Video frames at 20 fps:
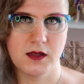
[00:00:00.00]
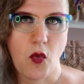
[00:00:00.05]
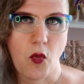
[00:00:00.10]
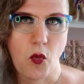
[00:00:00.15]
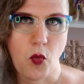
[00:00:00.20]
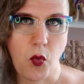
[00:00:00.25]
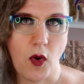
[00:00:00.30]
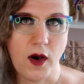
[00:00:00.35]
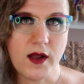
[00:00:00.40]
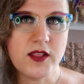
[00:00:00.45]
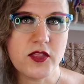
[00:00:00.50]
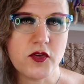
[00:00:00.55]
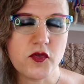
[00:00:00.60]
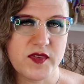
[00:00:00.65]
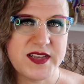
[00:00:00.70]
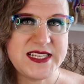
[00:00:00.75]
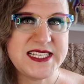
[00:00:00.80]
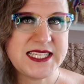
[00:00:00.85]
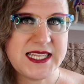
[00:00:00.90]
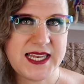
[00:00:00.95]
One of the
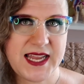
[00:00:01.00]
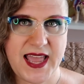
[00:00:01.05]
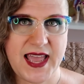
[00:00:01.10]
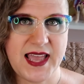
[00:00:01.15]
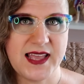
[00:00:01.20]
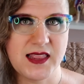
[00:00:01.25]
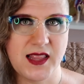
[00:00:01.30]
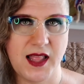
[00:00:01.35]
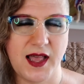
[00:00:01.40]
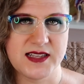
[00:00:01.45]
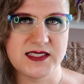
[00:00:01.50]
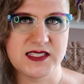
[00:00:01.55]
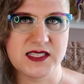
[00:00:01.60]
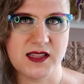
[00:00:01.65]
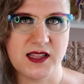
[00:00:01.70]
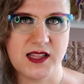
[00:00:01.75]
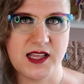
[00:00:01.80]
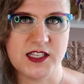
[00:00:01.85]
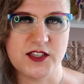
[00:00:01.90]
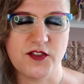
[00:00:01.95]
recent headlines in
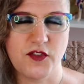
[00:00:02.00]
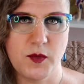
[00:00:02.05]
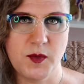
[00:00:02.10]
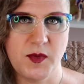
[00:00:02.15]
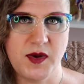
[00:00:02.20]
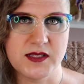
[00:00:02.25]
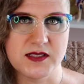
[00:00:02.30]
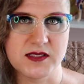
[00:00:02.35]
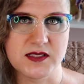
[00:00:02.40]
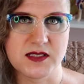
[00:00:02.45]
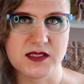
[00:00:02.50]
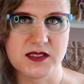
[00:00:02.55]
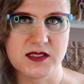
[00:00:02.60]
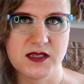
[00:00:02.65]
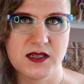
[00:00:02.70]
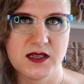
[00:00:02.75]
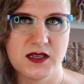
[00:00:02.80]
the last few months